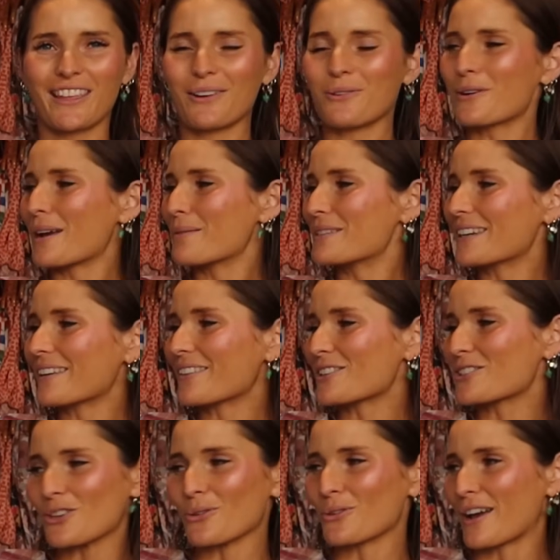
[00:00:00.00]
They all came together
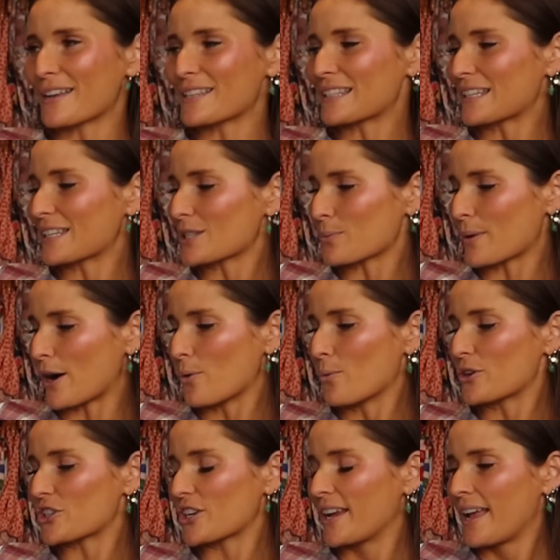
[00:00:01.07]
so nicely as well,
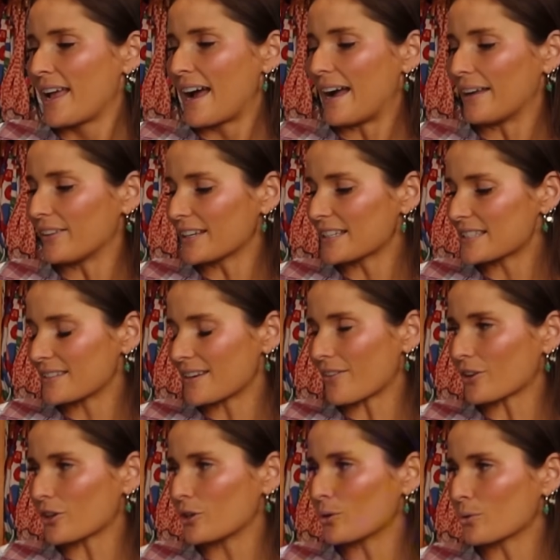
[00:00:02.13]
which I think is
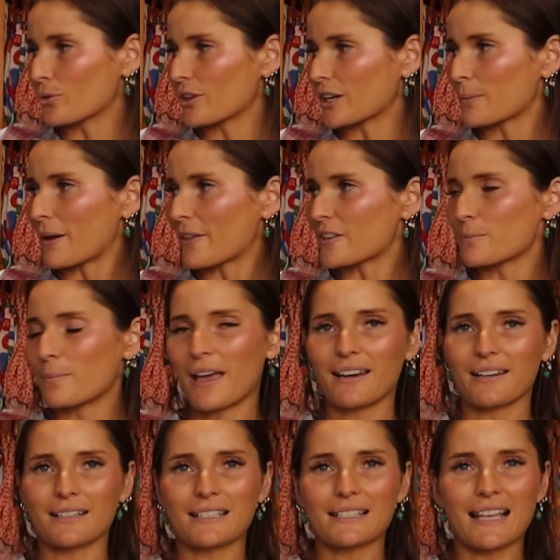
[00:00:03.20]
another cool thing about this
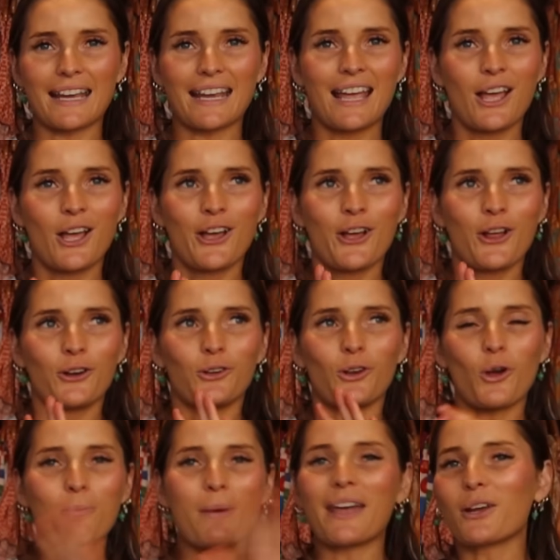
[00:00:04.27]
pattern, is like
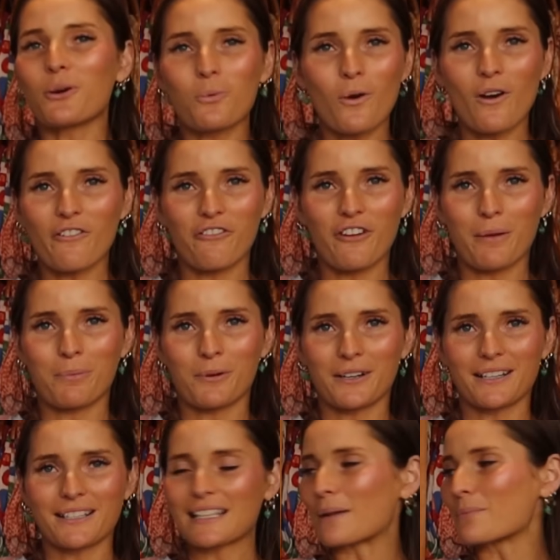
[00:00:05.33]
no matter what
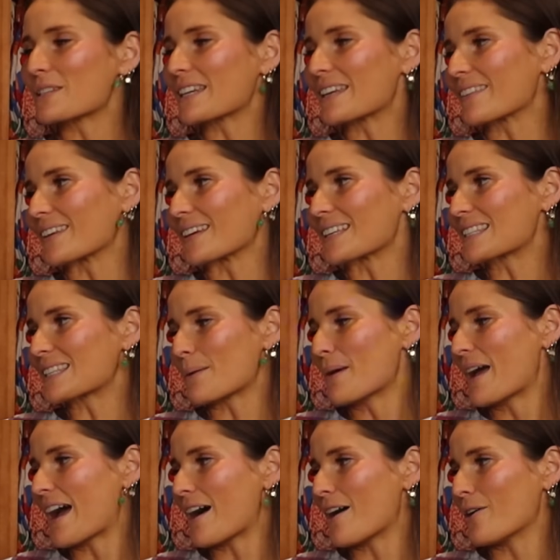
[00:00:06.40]
fabrics come together,
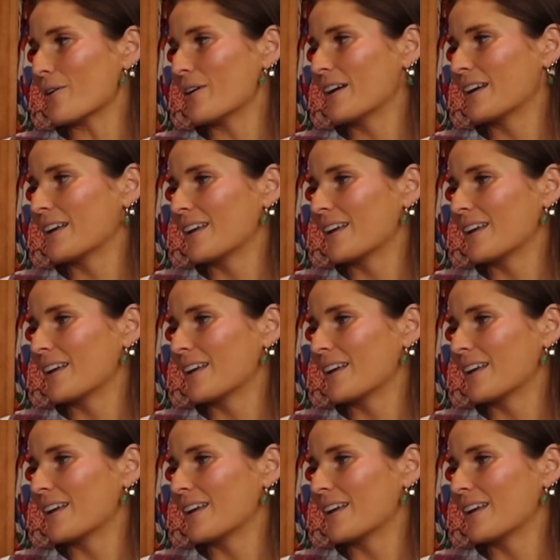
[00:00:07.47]
somehow